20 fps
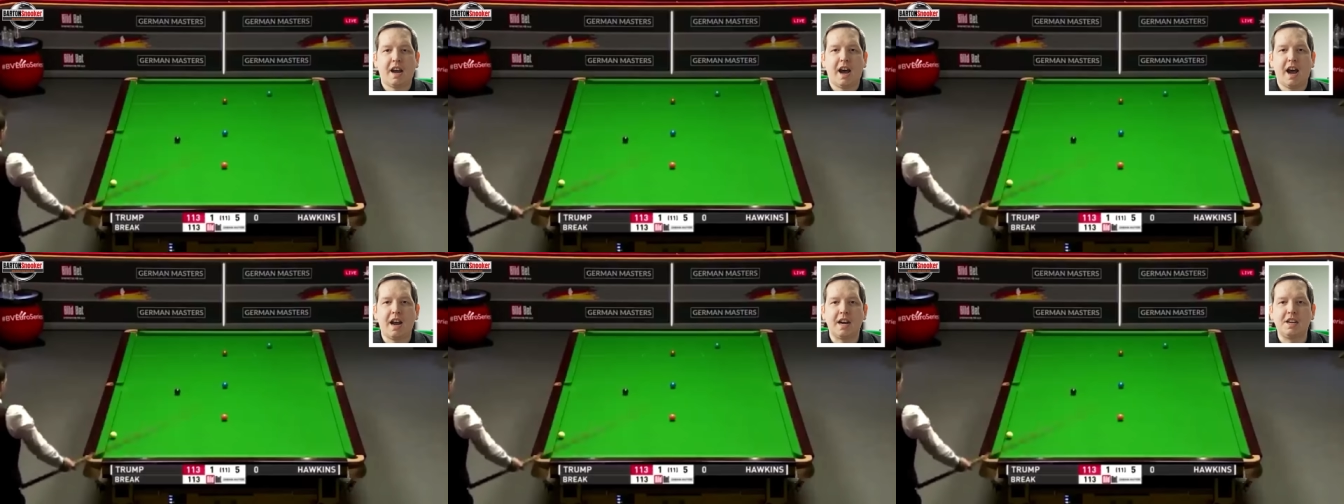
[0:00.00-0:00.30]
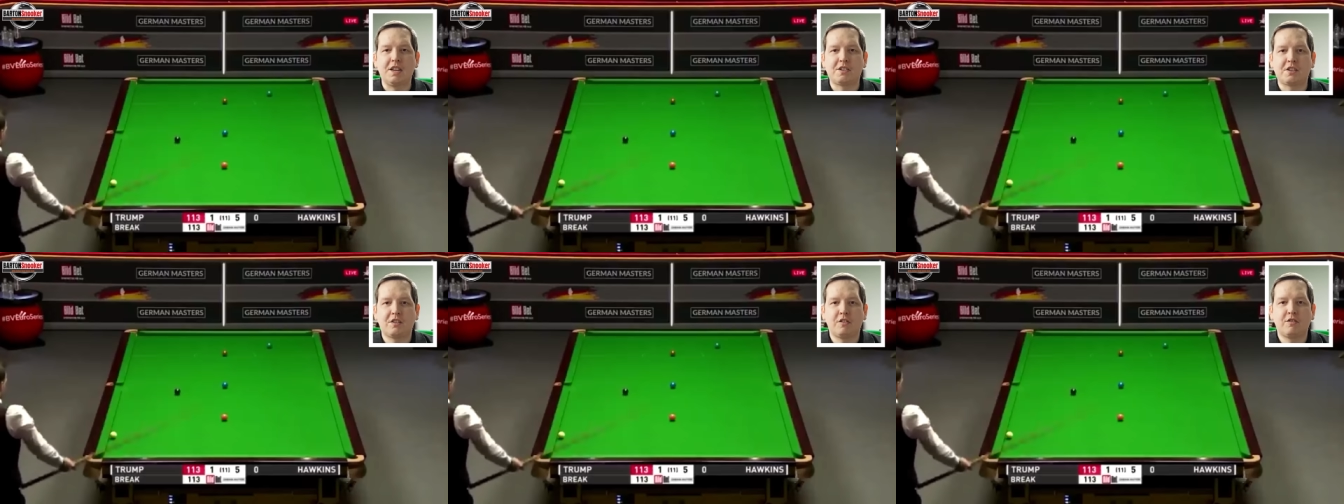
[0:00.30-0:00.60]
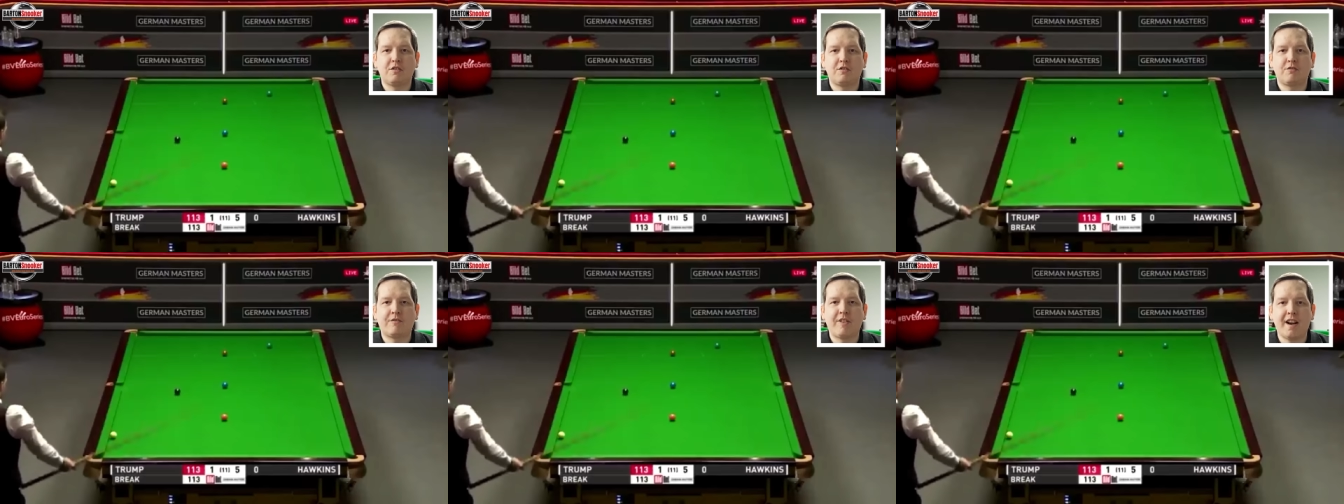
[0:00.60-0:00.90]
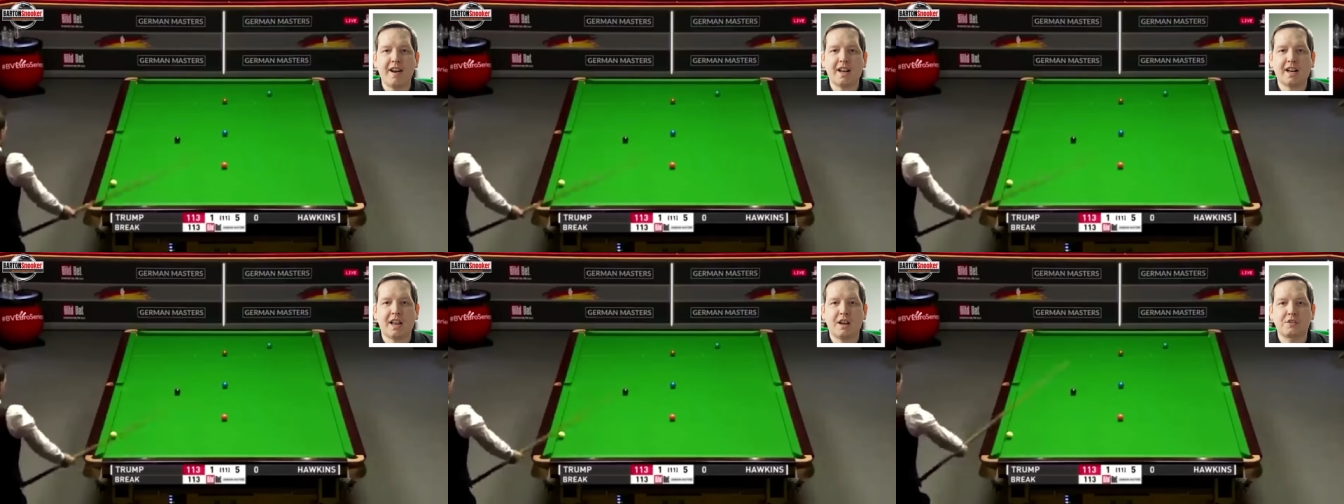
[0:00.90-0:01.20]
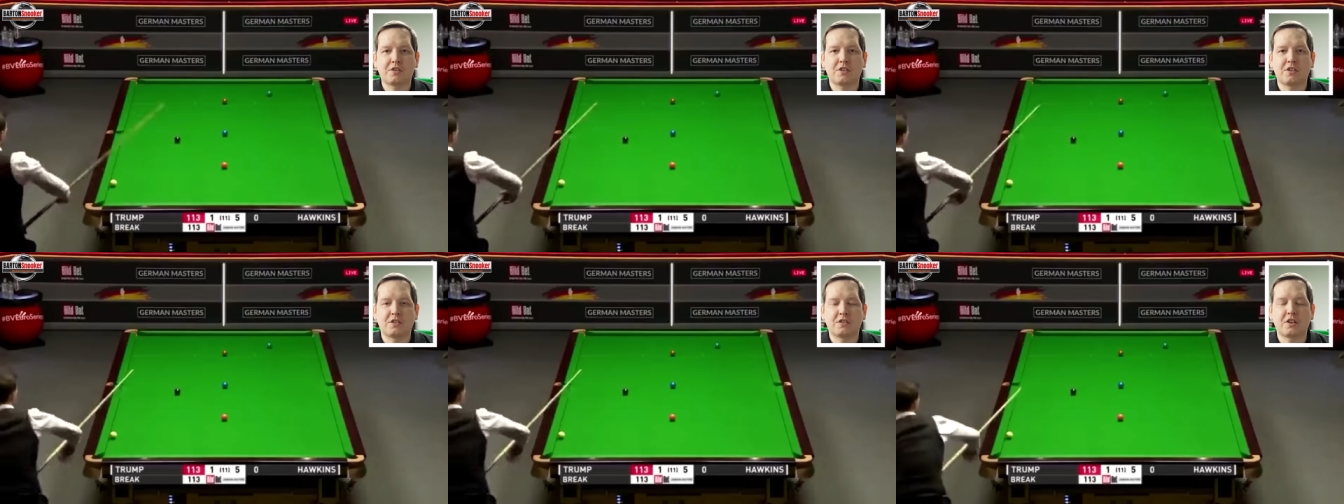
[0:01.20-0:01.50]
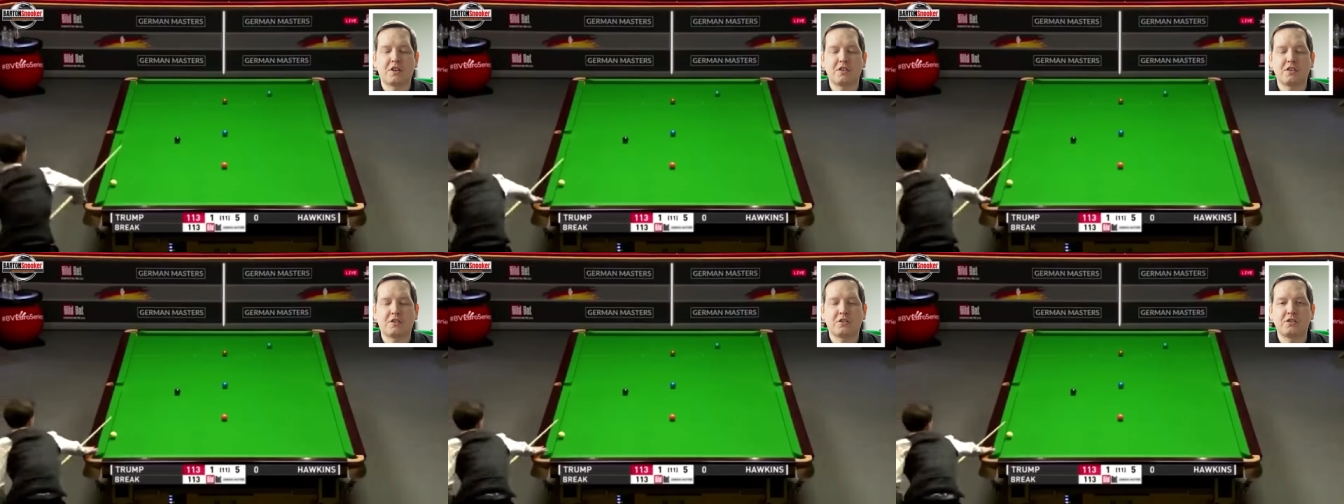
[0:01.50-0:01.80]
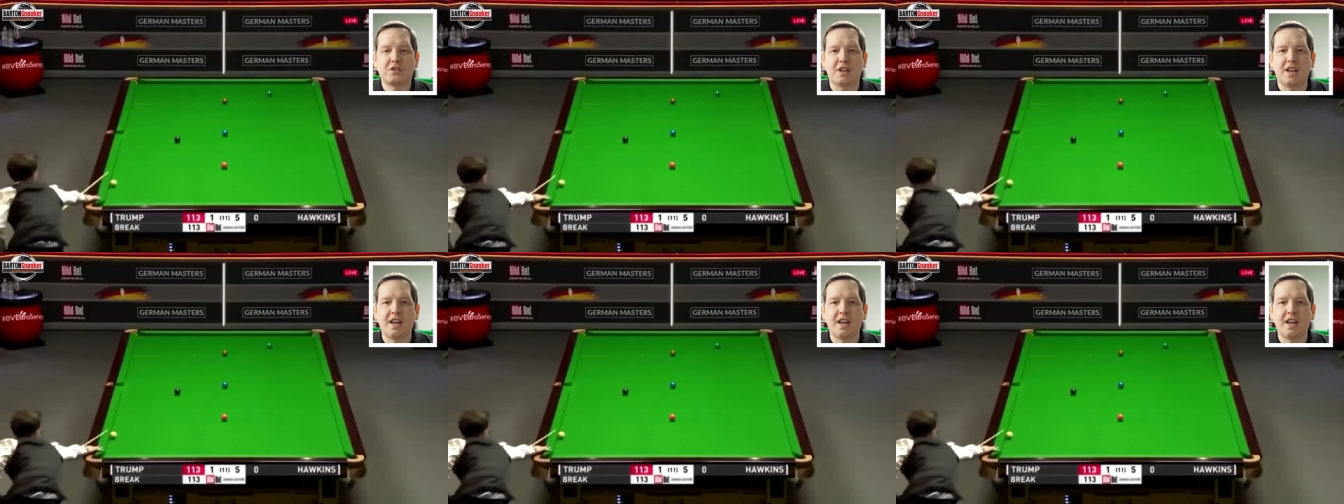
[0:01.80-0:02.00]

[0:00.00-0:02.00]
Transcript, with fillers: and he's very close to the side cushion.